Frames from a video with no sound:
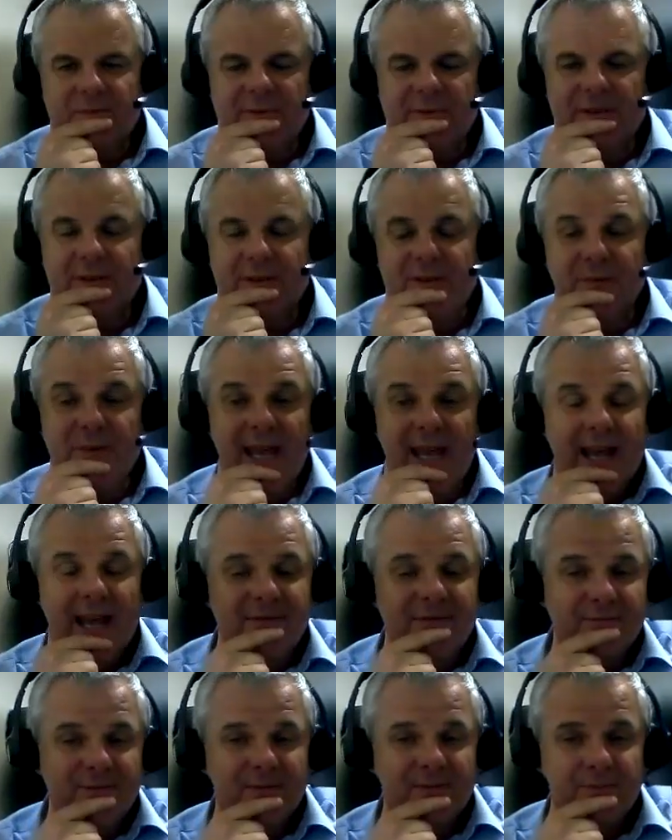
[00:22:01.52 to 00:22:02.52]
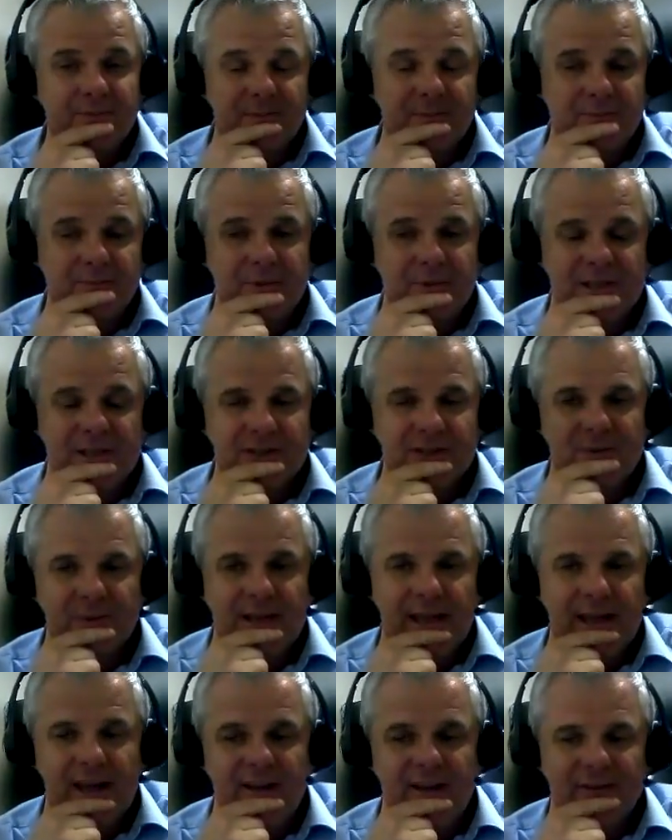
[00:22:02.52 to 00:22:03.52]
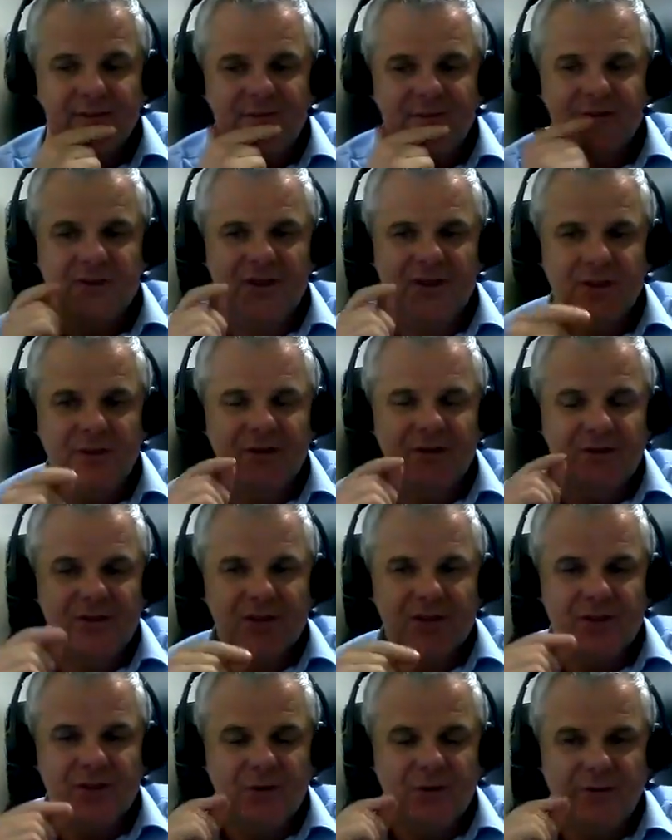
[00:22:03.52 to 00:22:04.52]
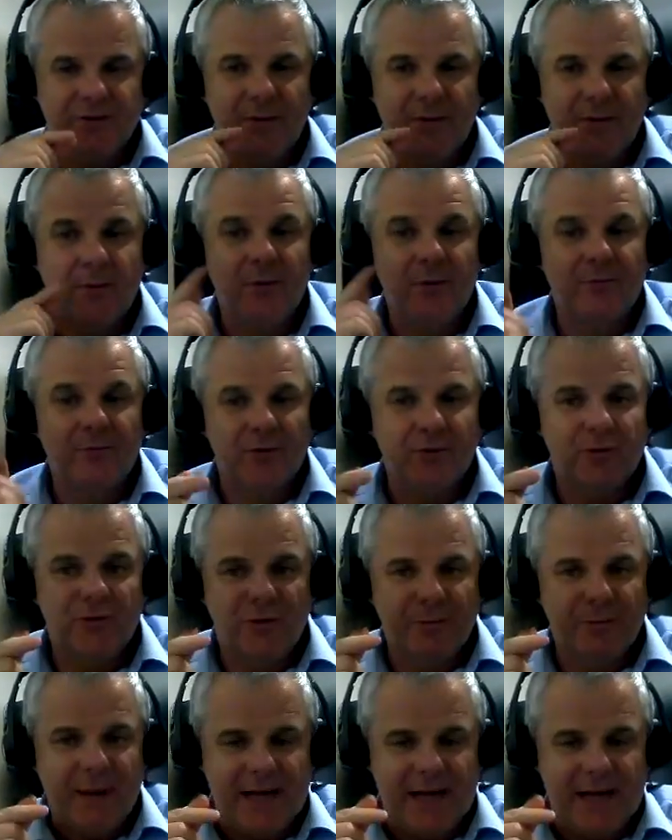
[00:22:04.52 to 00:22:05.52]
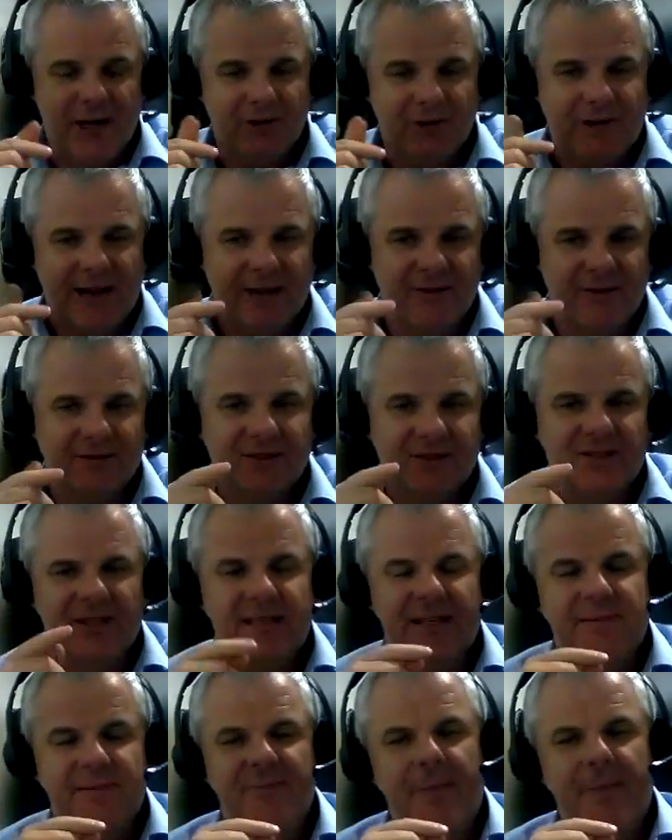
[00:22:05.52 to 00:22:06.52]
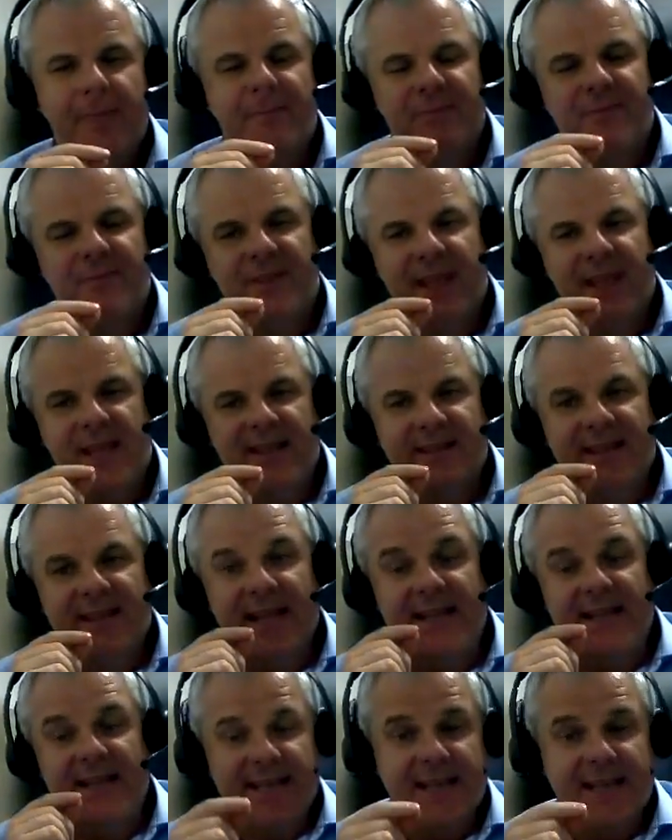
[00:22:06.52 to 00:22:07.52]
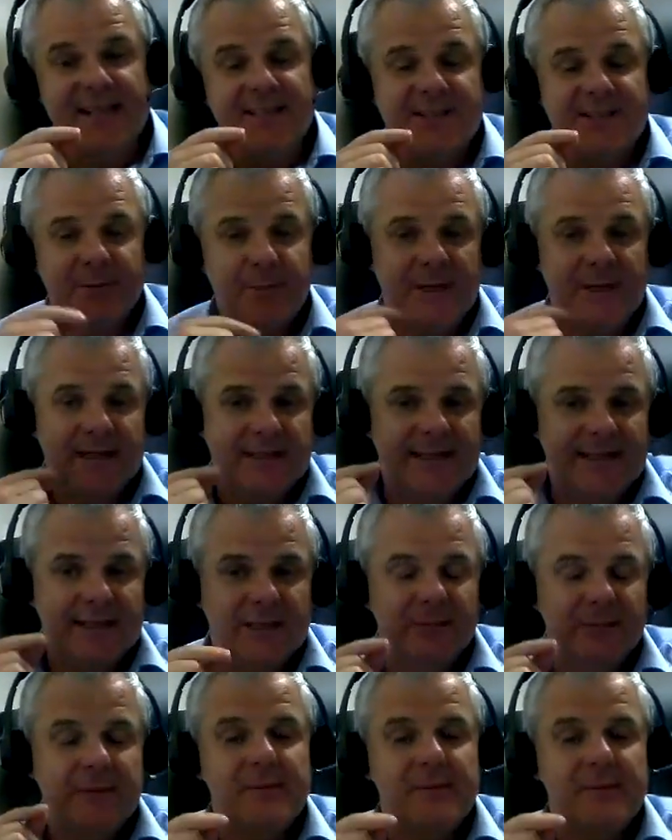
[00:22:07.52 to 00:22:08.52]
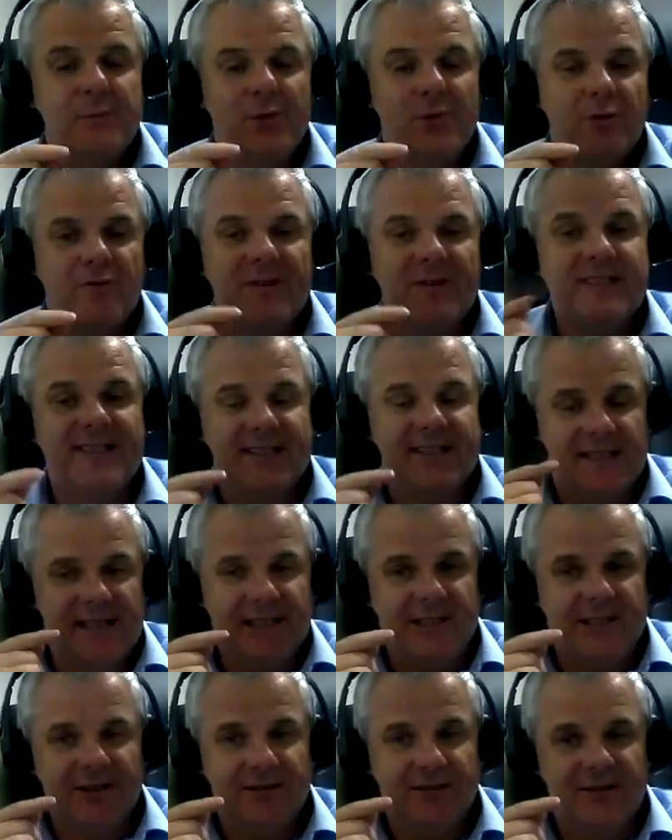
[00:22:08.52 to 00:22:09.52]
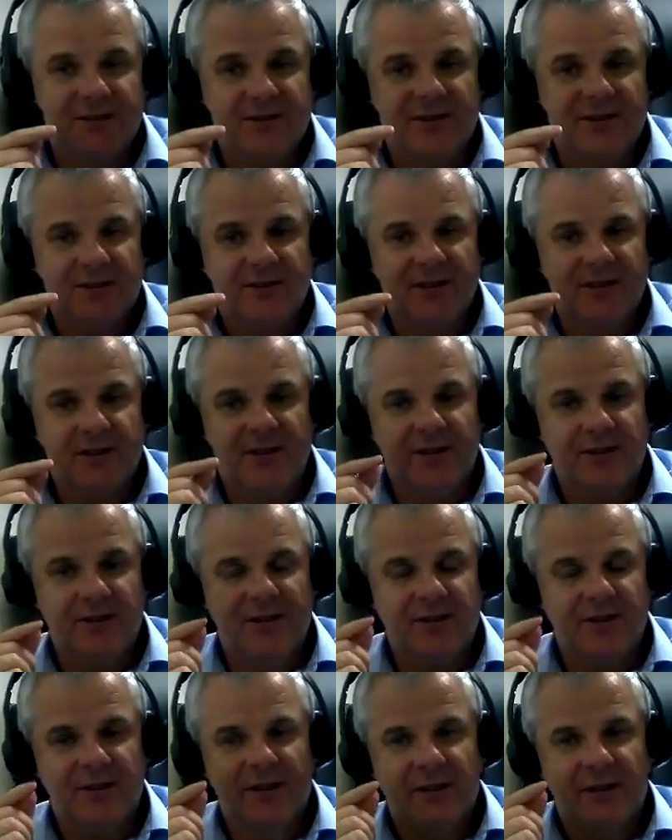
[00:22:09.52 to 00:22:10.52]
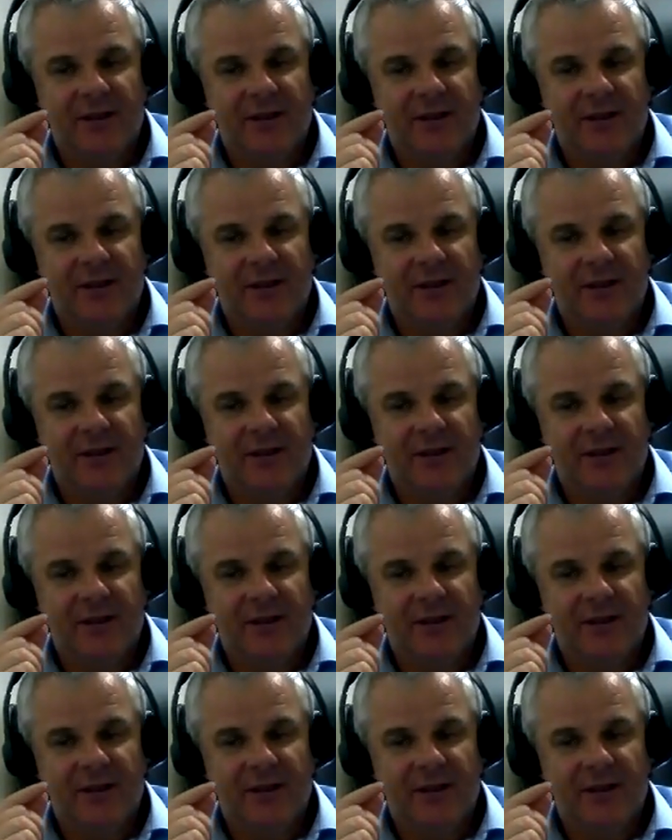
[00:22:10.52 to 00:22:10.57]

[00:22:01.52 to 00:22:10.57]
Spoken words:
because we have students who are from a rural background, they tend to be a little bit more resilient than